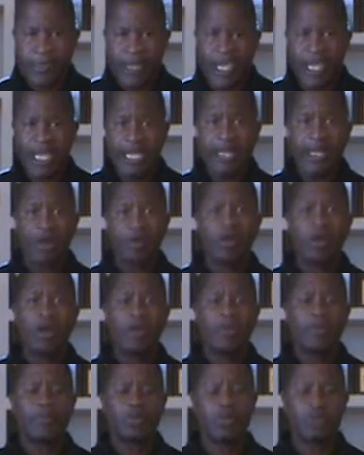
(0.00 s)
and
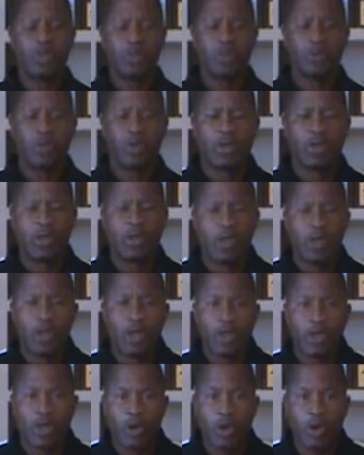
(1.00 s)
welcome to
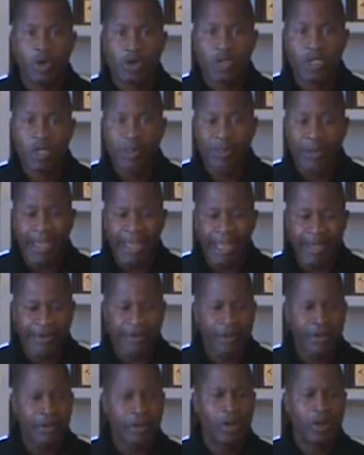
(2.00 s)
Coaching
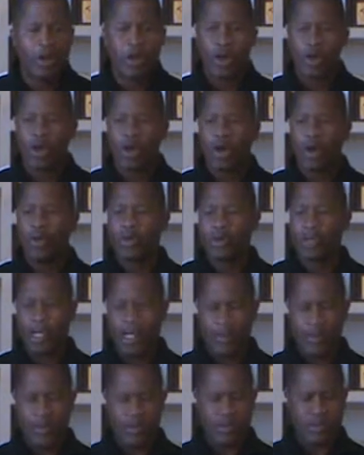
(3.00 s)
Math.
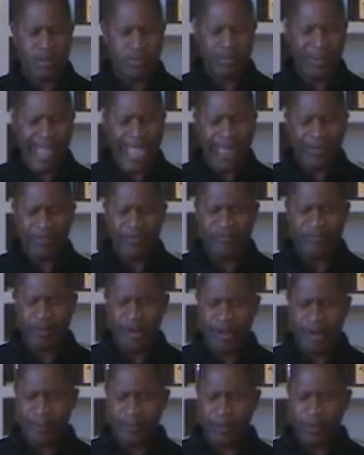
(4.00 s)
Okay, math is
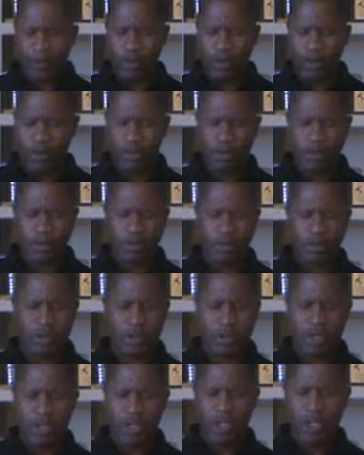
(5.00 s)
very important.
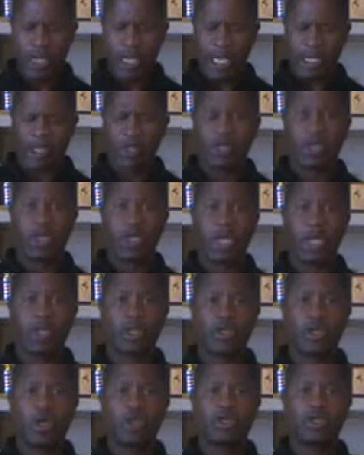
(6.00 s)

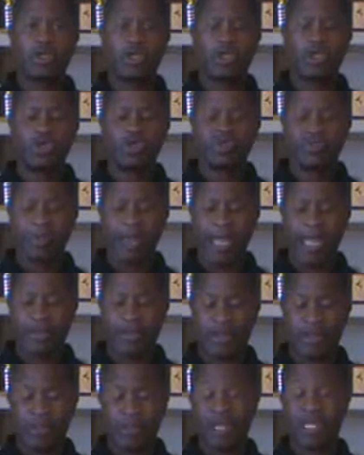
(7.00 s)
And coaches use
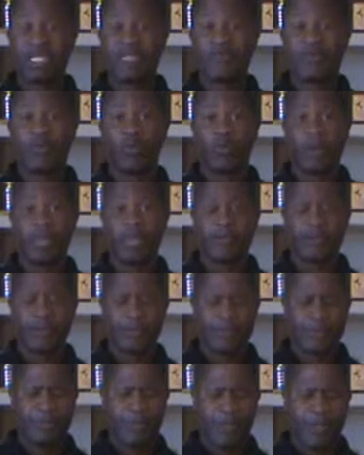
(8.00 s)
math in many different
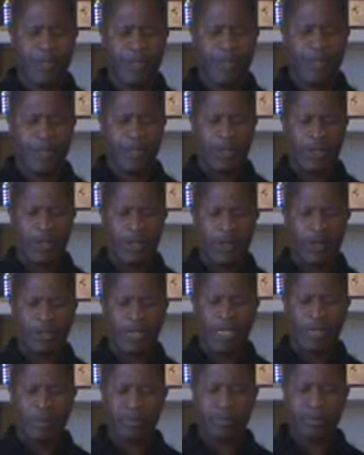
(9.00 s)
ways.
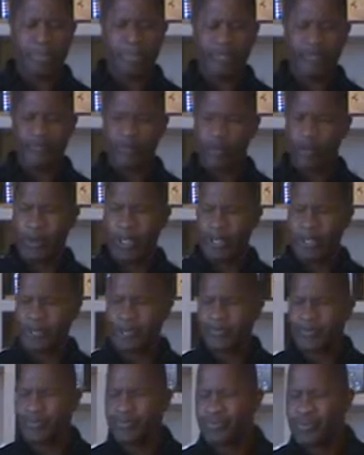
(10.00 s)
Okay, many different
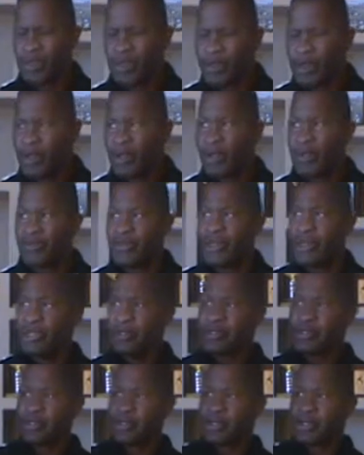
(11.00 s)
ways.
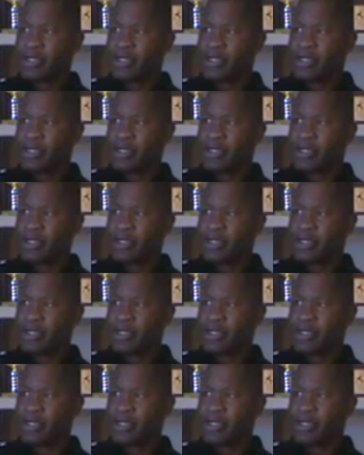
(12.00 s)
This